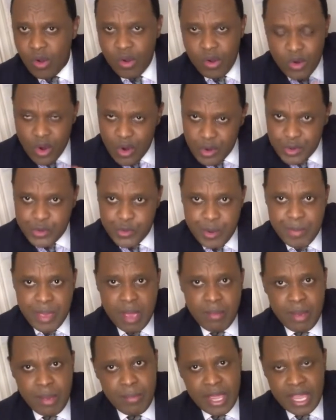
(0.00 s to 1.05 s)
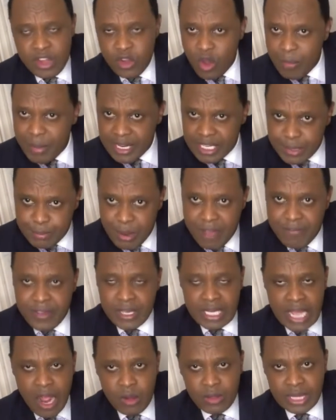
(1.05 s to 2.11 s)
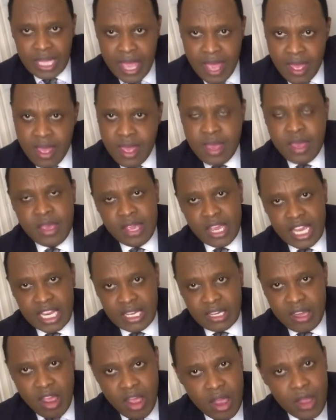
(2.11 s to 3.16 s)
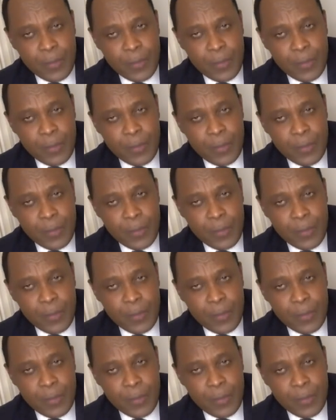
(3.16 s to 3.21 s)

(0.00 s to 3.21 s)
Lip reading: always remember, man, nobody's perfect out there, and